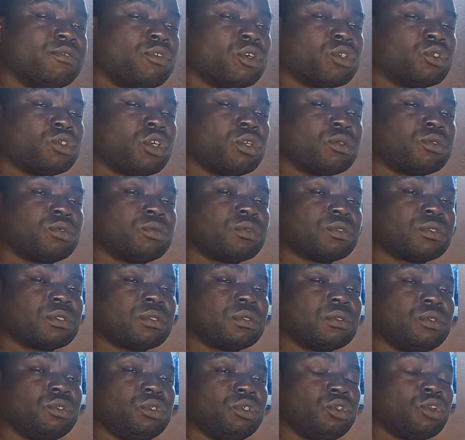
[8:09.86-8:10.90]
does not,
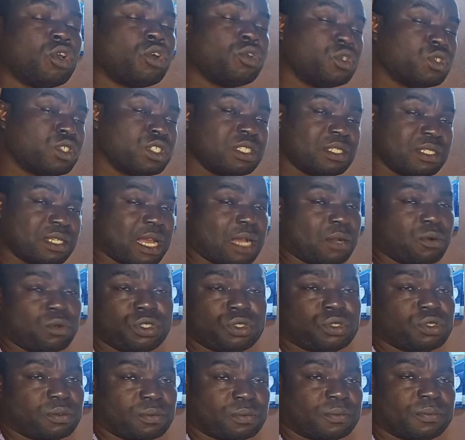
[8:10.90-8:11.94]
you don't use it in
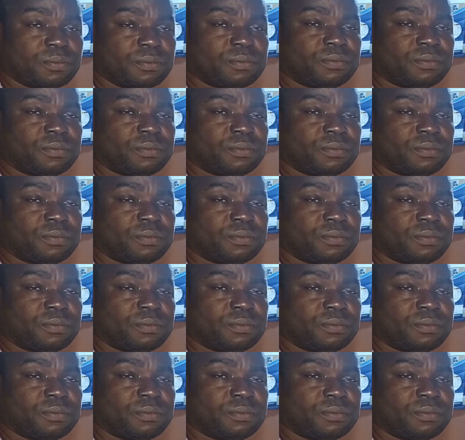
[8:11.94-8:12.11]
calculation.